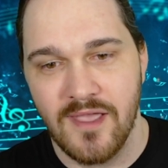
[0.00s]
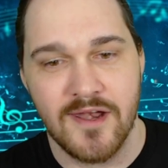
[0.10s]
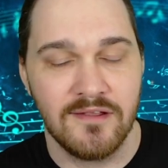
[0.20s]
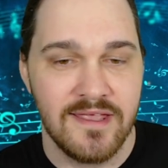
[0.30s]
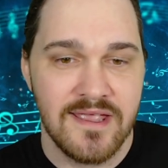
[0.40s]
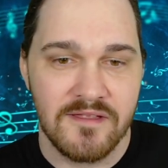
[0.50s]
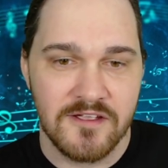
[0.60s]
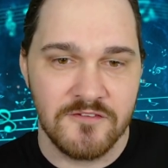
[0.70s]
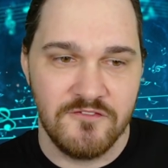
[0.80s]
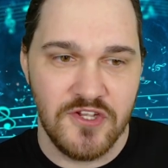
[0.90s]
And I like how
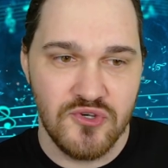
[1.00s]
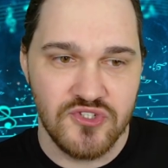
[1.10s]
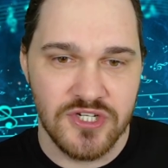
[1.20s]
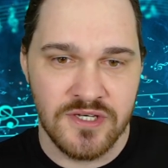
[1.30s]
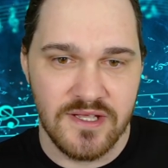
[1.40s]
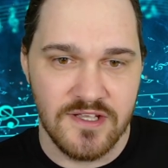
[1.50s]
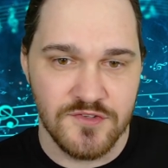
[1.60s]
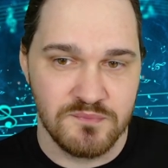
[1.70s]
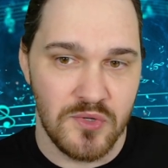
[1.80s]
that confusion is